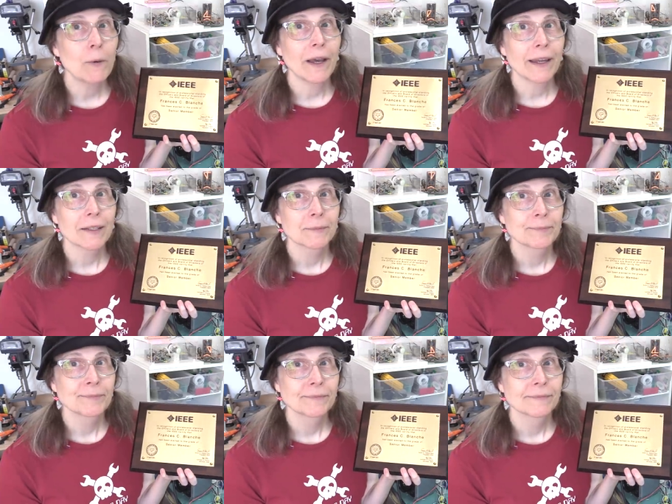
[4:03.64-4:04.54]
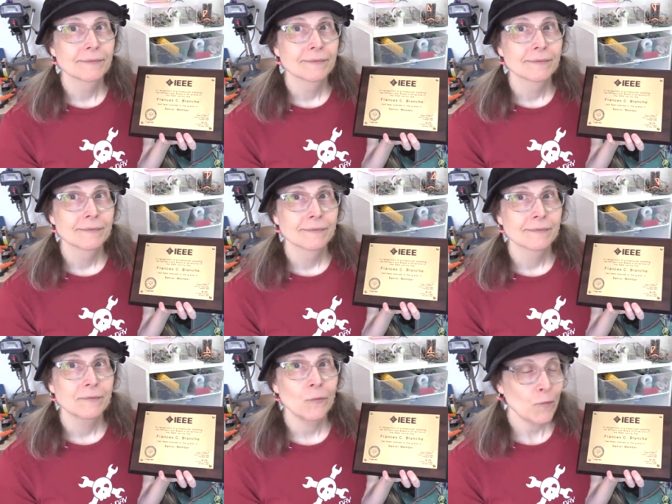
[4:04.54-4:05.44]
way.
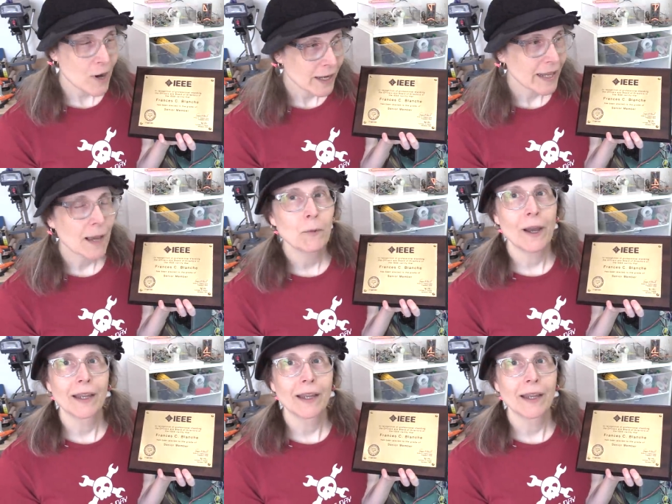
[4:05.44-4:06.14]
FranLab.